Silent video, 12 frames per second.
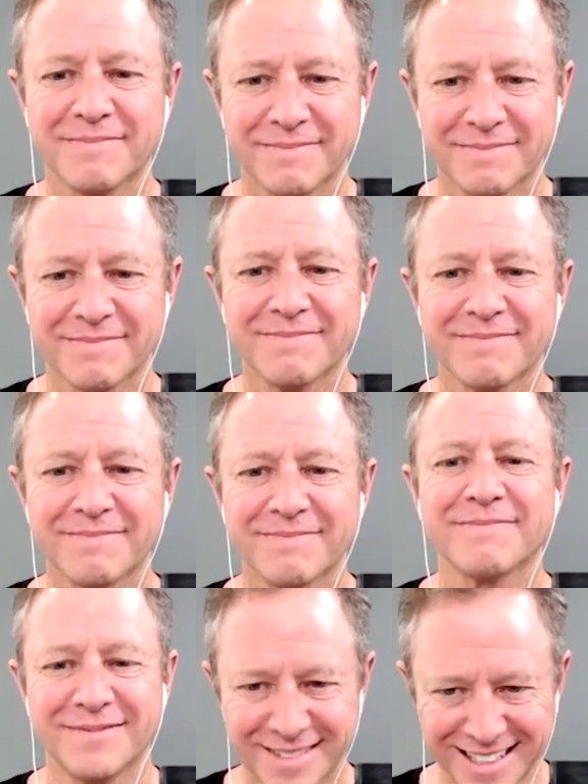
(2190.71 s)
wait till my kids get a
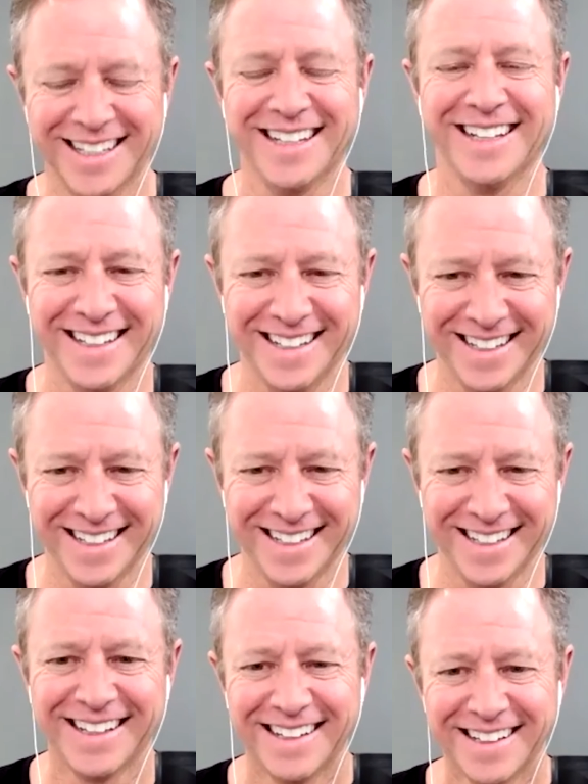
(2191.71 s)
little older
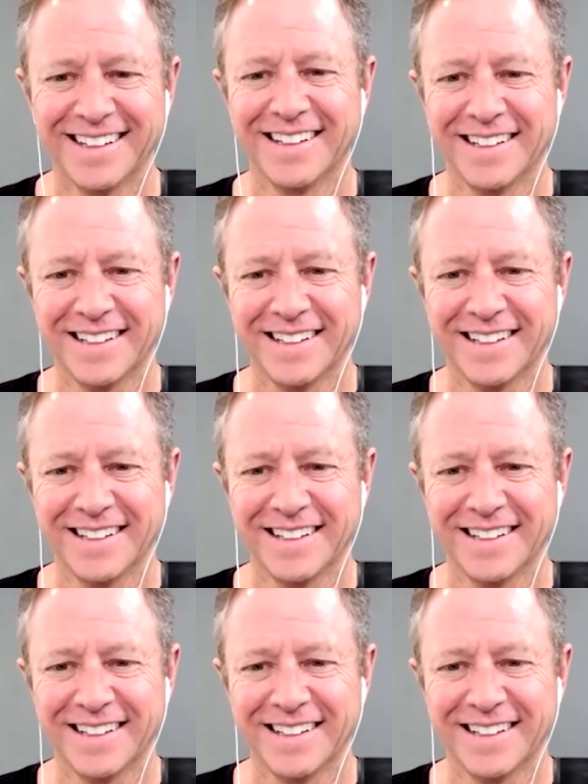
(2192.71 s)
so they can take